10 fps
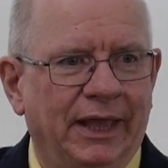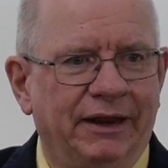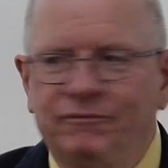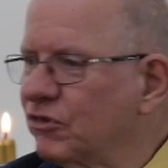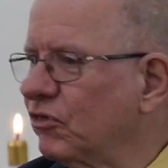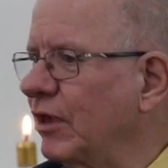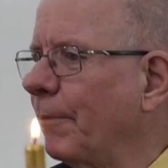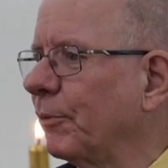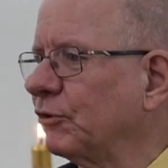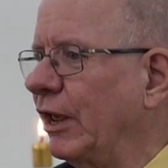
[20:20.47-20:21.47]
And if it's the
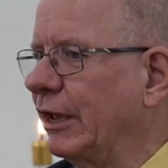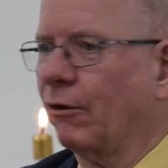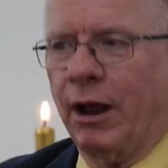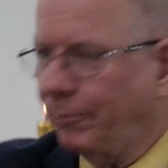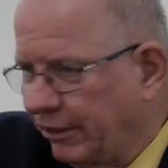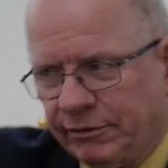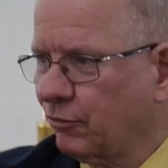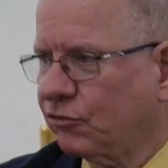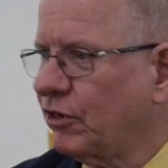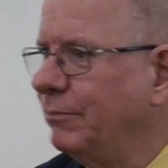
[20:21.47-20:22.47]
upper taker, I'll be
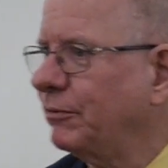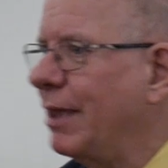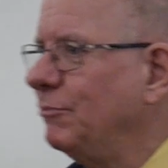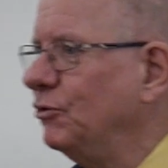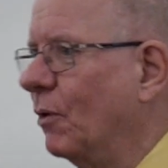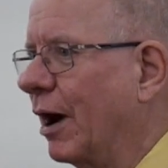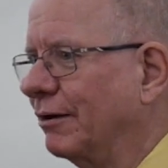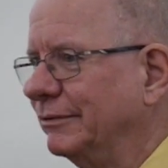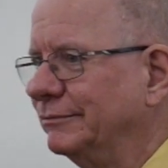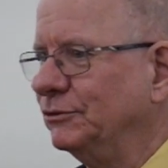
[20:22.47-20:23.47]
there the same time you
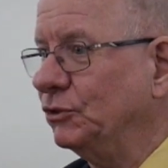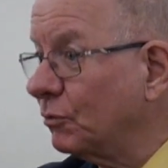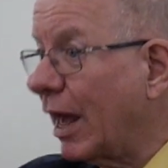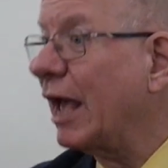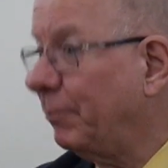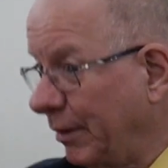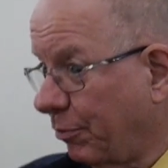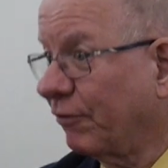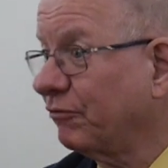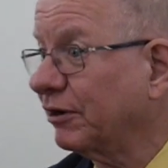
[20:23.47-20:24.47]
are. You and I will be
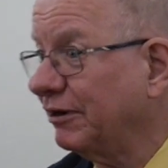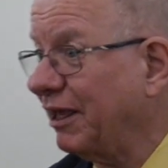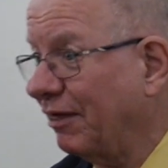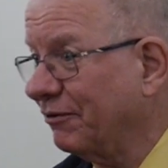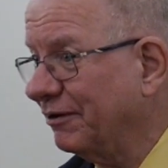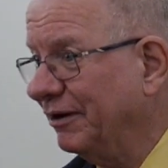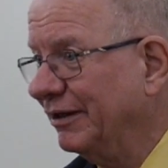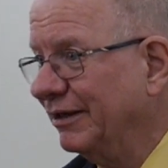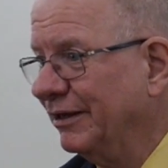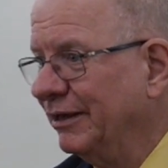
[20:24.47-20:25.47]
perfect together.
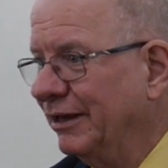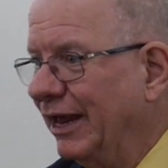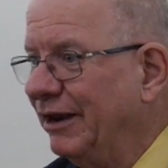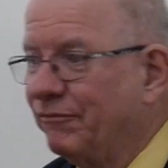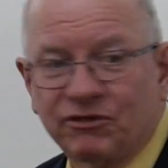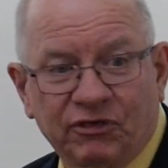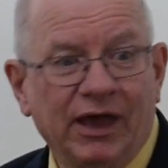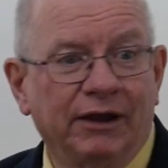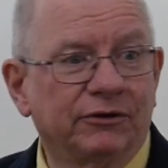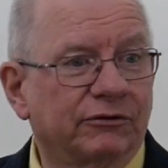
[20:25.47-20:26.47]
And if it's
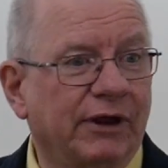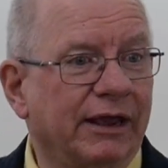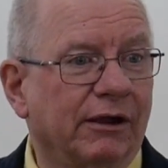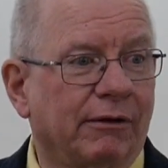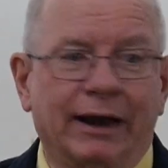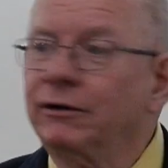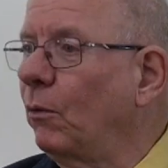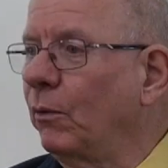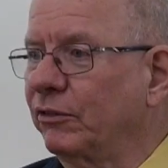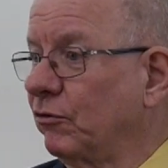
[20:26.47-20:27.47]
the undertaker, I don't
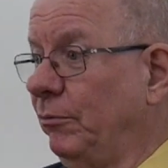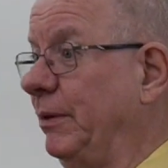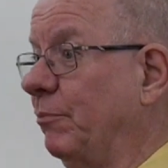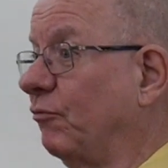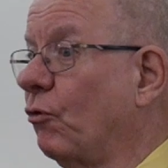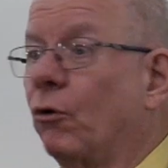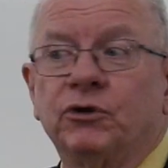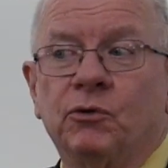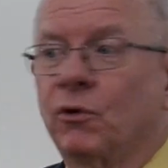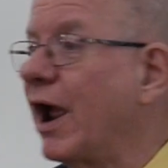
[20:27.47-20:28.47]
know whether it'll be before
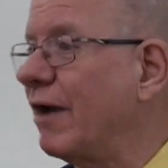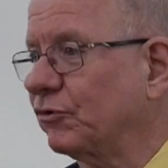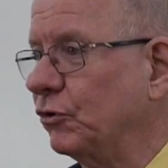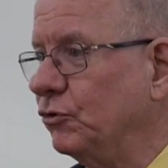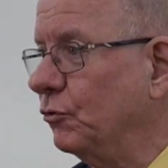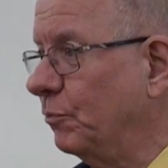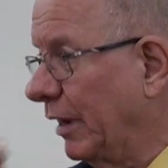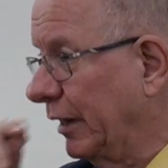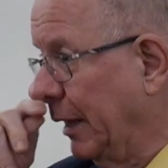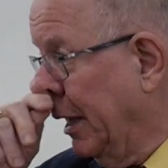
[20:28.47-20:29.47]
you or after you,
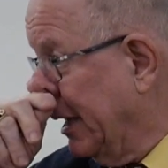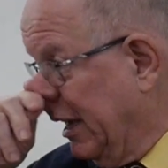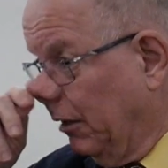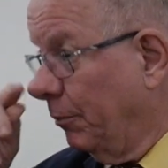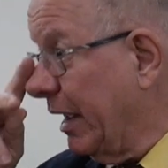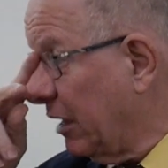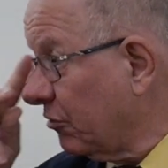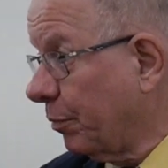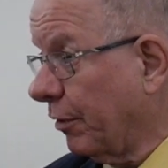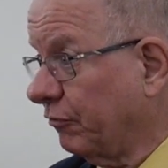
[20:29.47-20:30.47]
but he'll make us
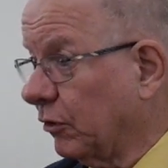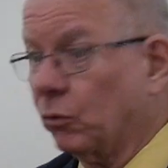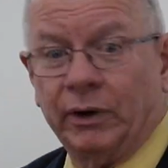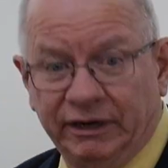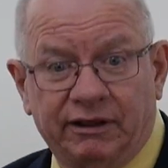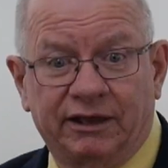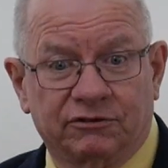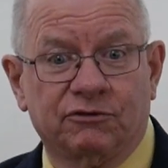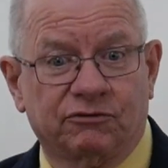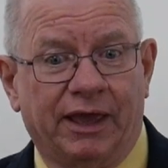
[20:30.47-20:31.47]
perfect when he
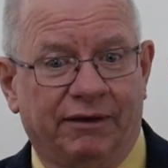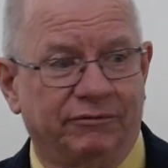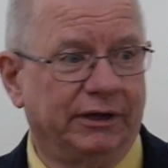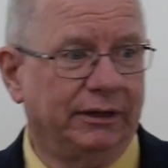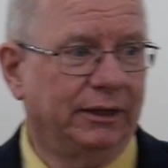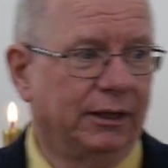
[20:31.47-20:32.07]
takes us to heaven.